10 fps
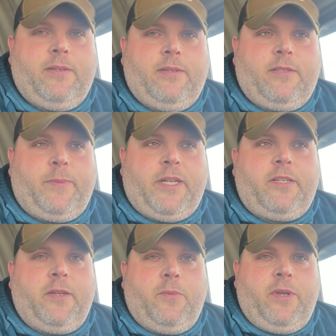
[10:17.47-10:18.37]

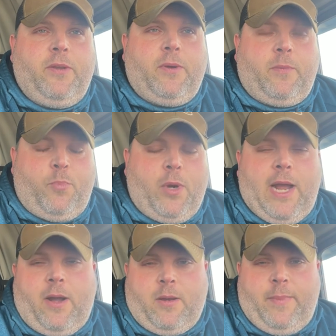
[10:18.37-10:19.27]
especially when you are
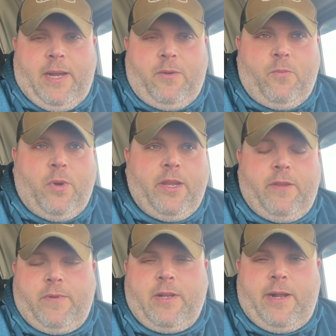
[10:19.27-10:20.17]
proud about what
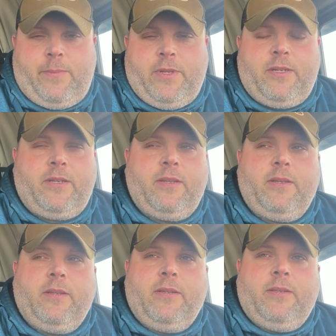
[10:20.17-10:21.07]
you've accomplished.
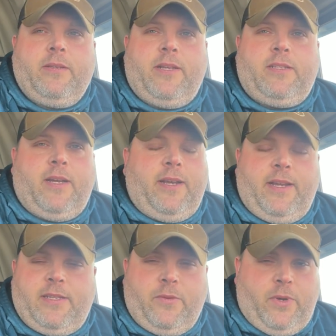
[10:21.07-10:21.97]
It's not
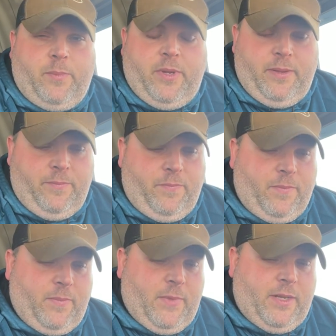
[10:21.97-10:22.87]
easy one bit.
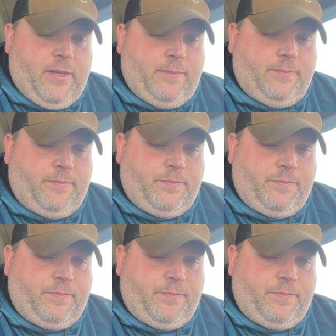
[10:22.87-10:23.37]
And